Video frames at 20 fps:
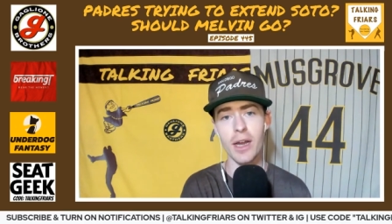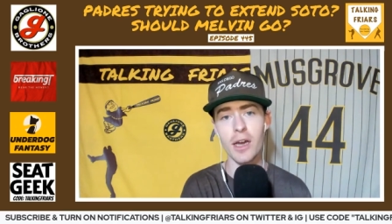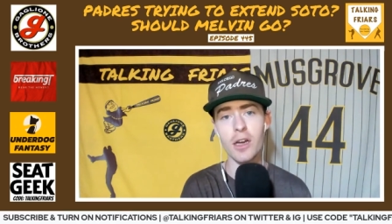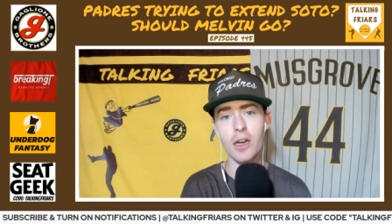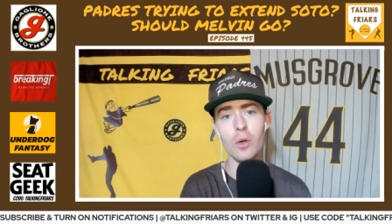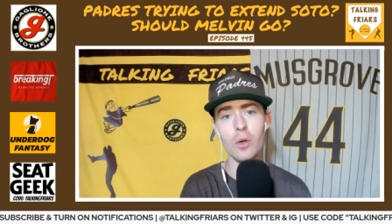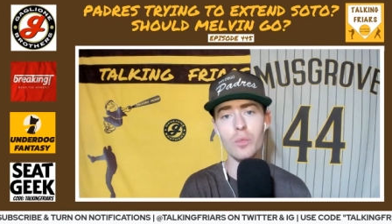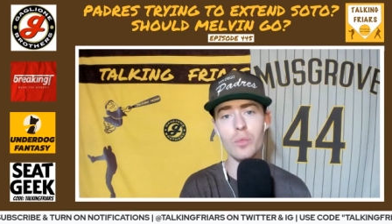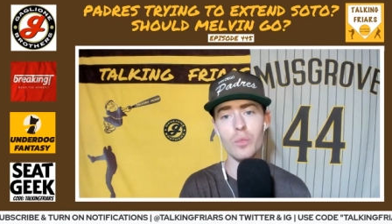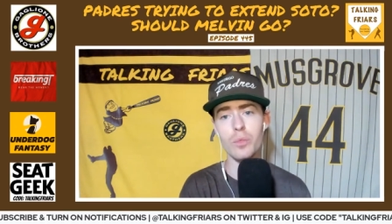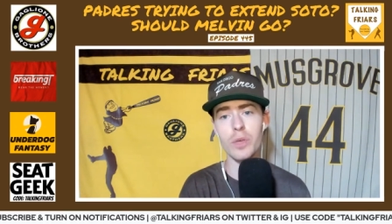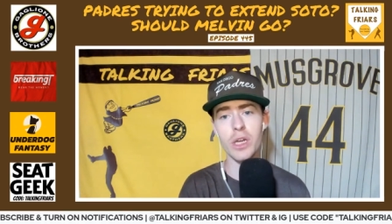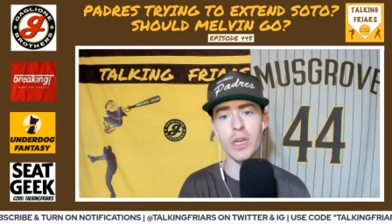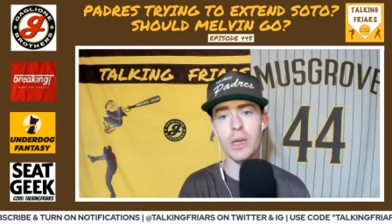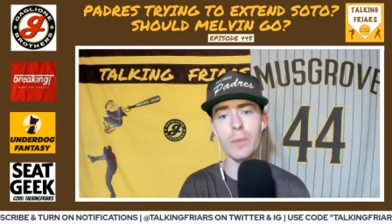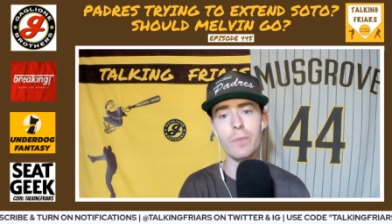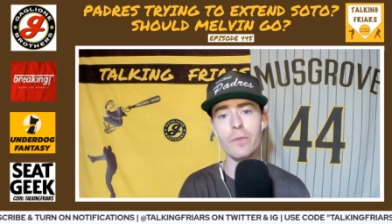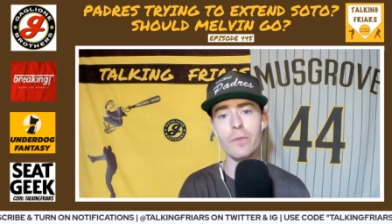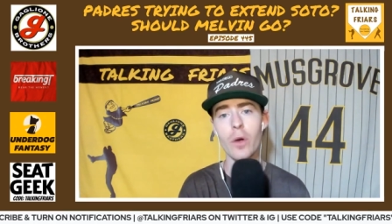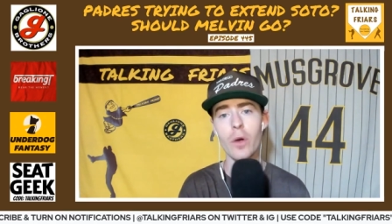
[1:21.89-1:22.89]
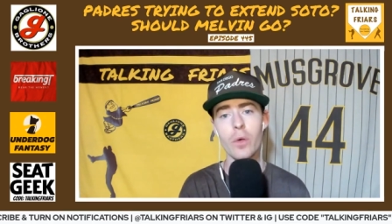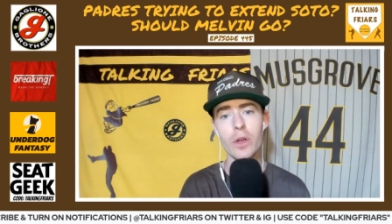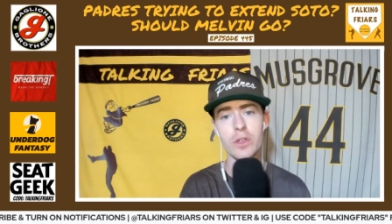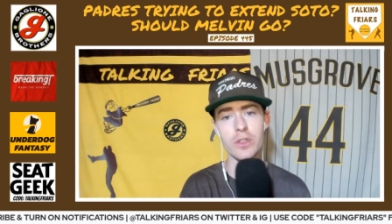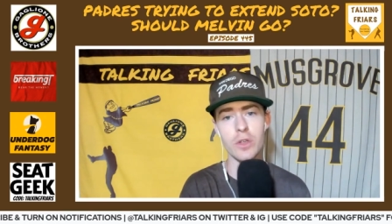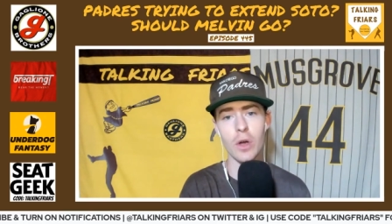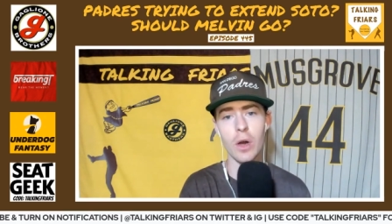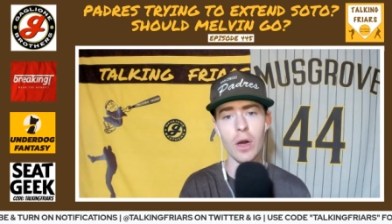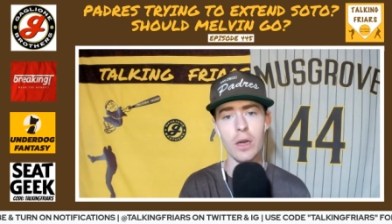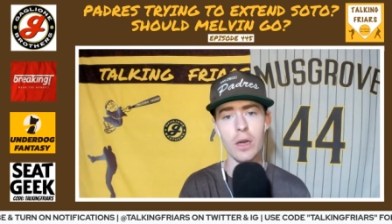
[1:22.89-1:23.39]
I don't need him
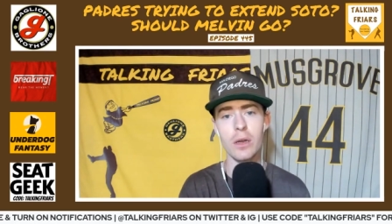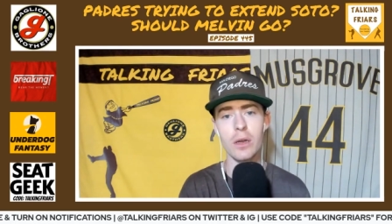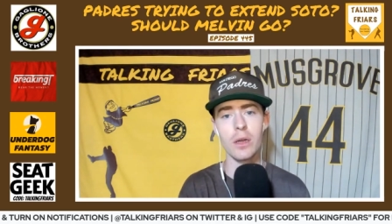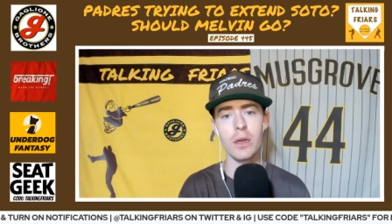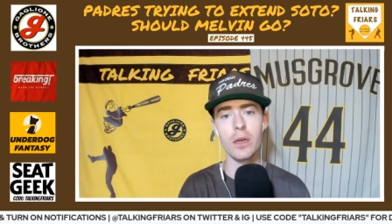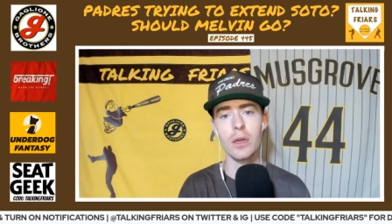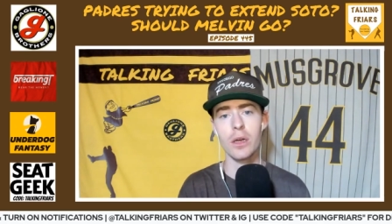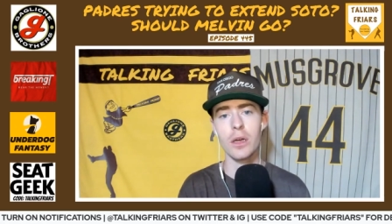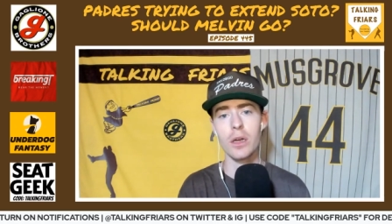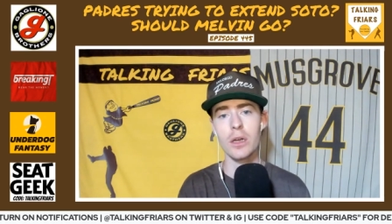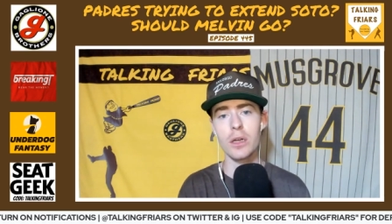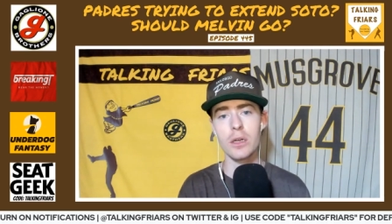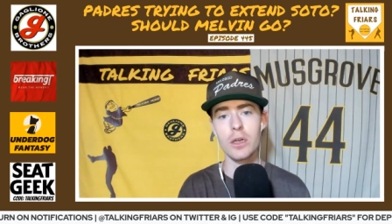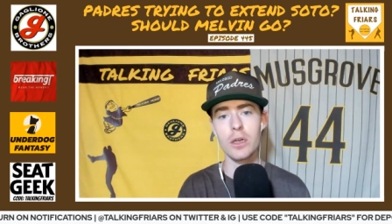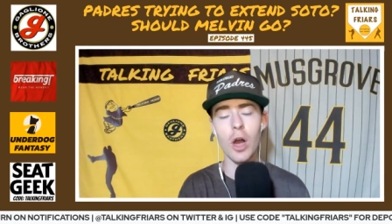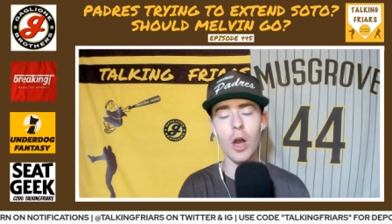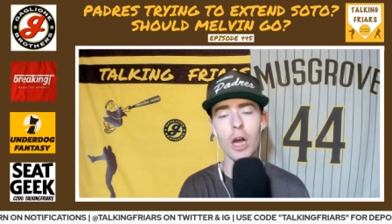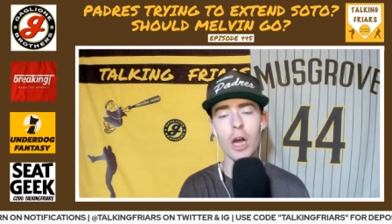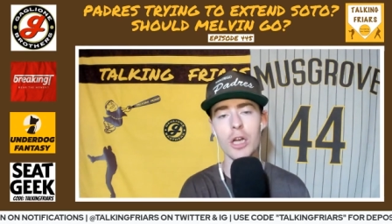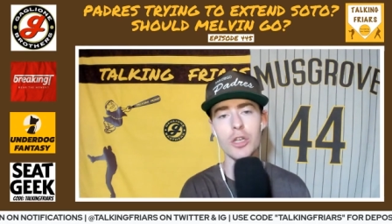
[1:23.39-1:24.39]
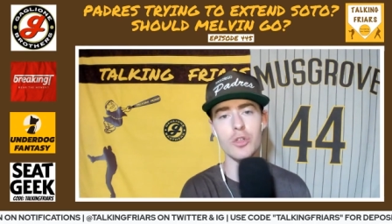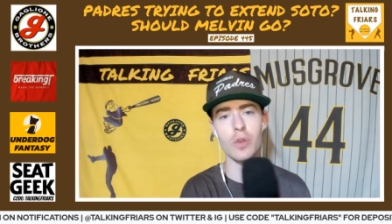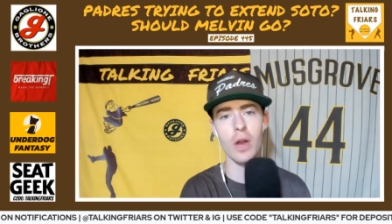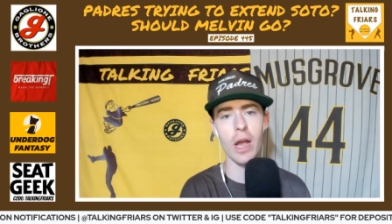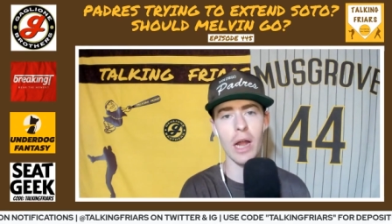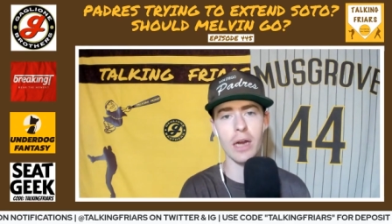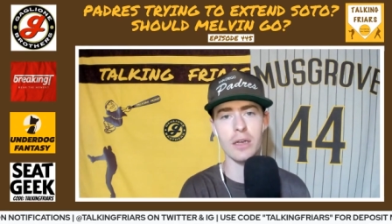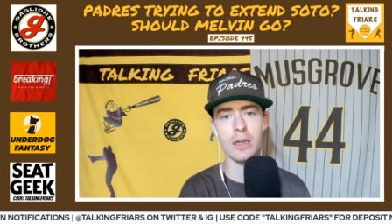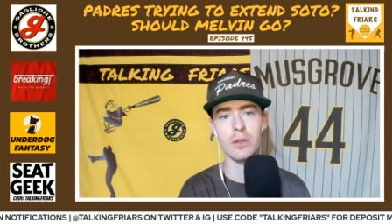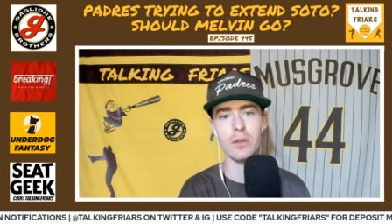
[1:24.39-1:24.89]
focused on
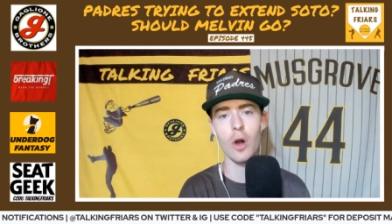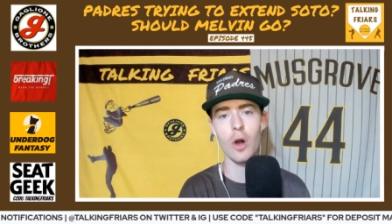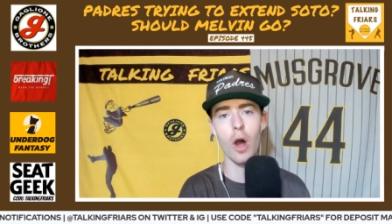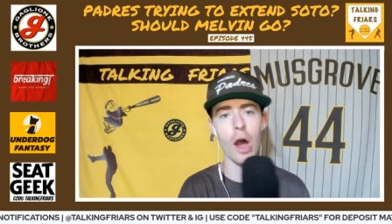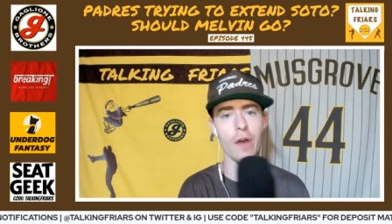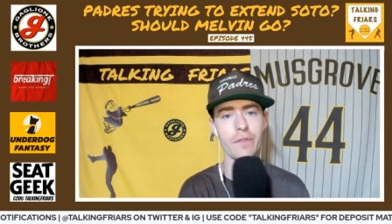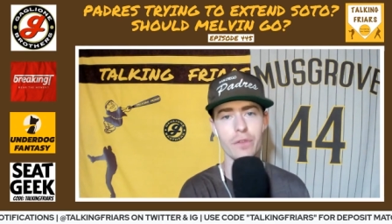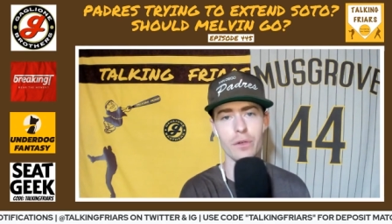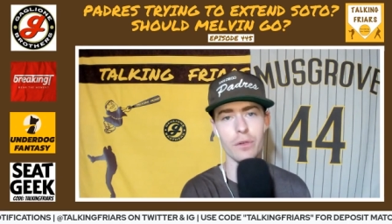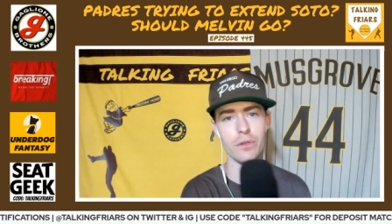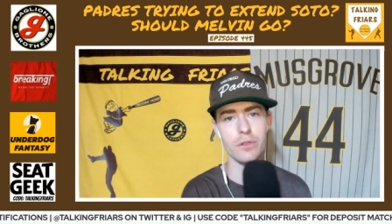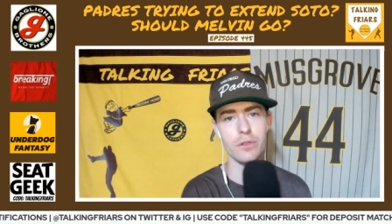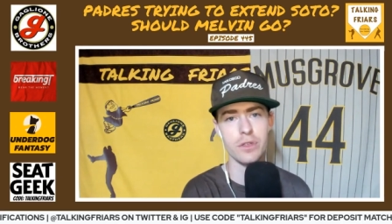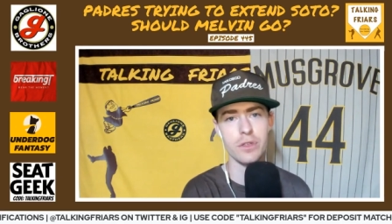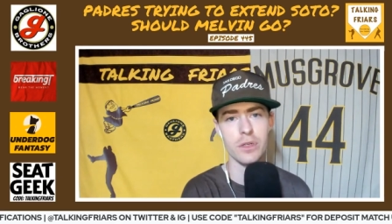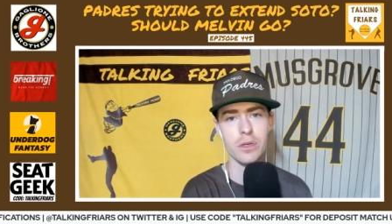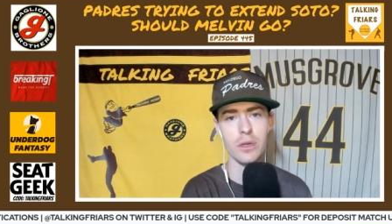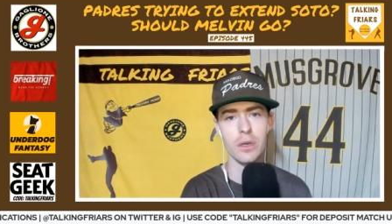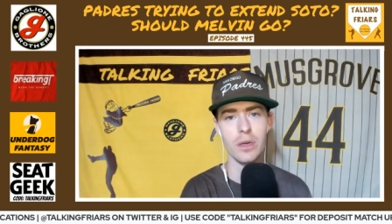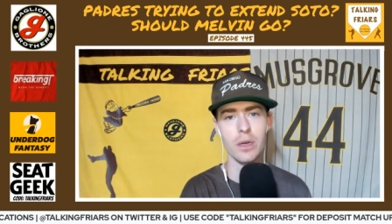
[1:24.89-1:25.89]
contract offers.